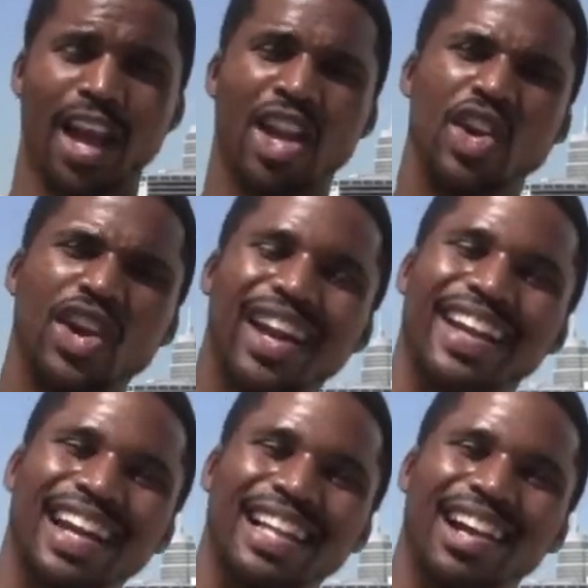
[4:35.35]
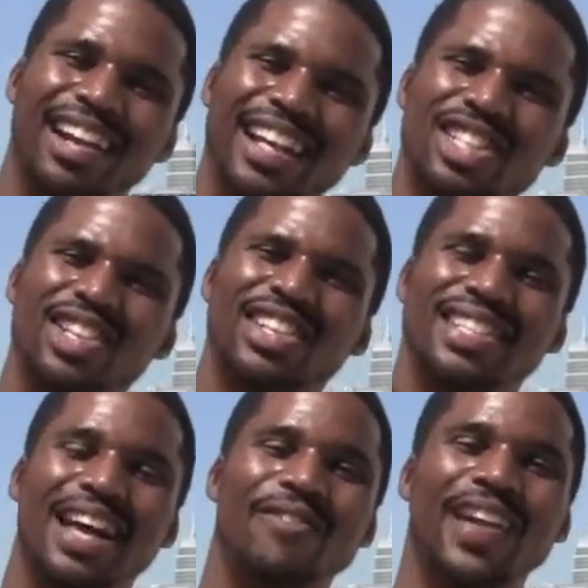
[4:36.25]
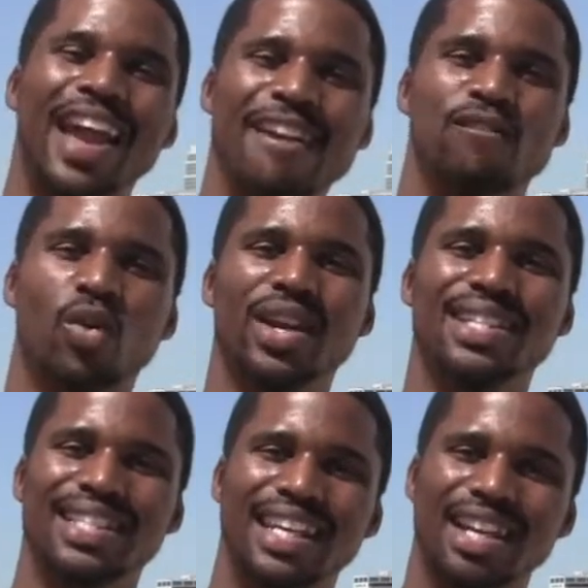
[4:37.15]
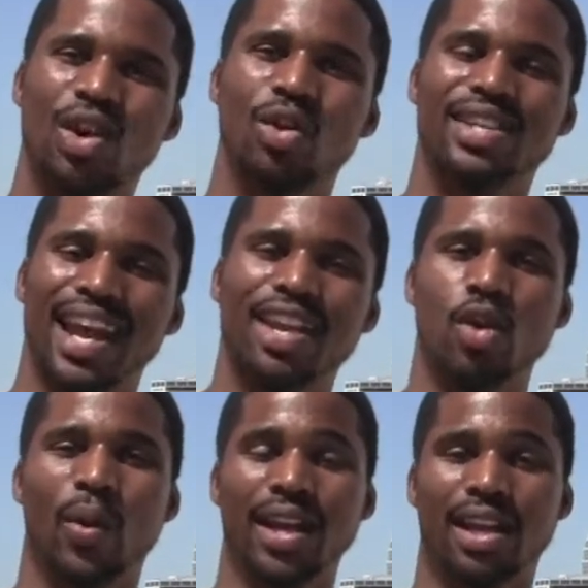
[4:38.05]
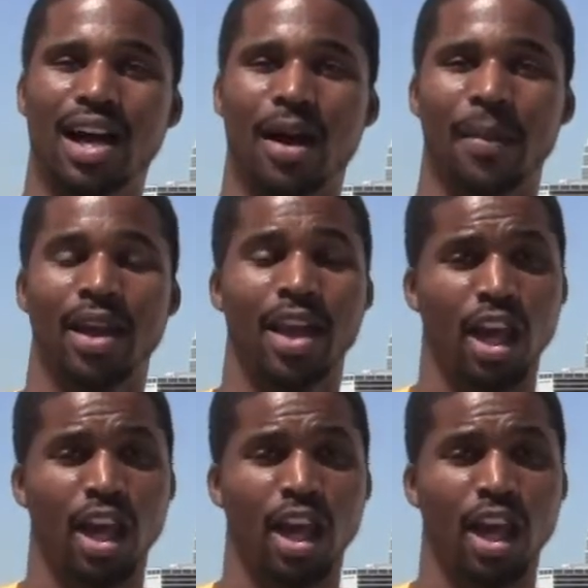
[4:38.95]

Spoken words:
And you're going to declare that to yourself every single day you wake up.